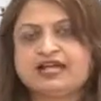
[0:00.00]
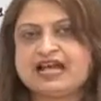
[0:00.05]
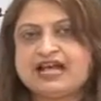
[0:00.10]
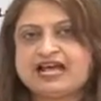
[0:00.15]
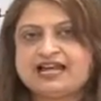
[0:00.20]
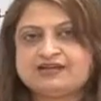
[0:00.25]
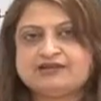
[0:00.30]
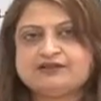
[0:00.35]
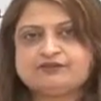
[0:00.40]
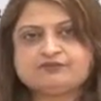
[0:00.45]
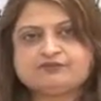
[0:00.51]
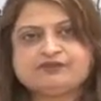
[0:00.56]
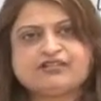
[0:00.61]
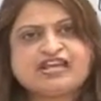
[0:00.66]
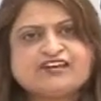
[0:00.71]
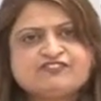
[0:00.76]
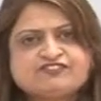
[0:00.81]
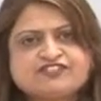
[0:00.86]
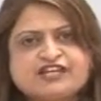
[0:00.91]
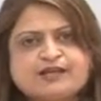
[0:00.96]
And
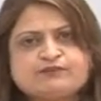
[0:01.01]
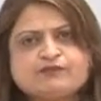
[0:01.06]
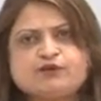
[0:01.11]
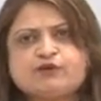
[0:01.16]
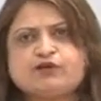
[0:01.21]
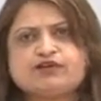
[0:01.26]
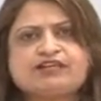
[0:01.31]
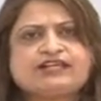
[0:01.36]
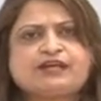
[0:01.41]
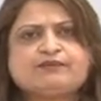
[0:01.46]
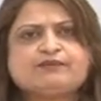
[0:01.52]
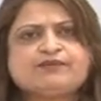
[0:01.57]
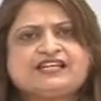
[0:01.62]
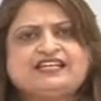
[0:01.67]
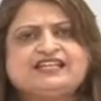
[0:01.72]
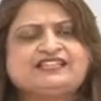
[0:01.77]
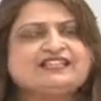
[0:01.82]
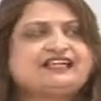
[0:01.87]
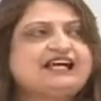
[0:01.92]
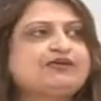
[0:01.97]
lifetime goal can be
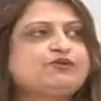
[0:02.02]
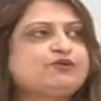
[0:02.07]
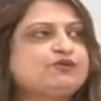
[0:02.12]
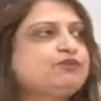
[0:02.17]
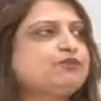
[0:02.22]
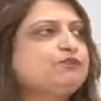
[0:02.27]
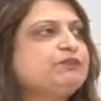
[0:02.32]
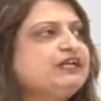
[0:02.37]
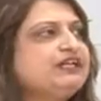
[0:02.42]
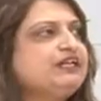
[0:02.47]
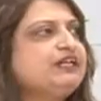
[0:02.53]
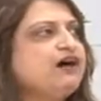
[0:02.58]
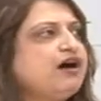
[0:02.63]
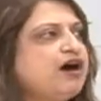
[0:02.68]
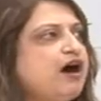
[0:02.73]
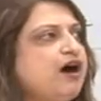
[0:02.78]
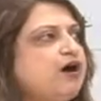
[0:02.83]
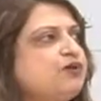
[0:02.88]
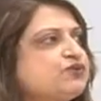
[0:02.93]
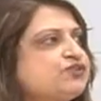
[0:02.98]
anything. I want to build a
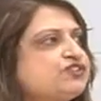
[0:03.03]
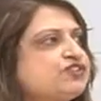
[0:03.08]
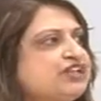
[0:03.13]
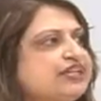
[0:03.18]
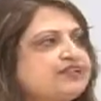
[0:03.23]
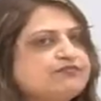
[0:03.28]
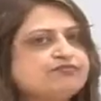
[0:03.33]
house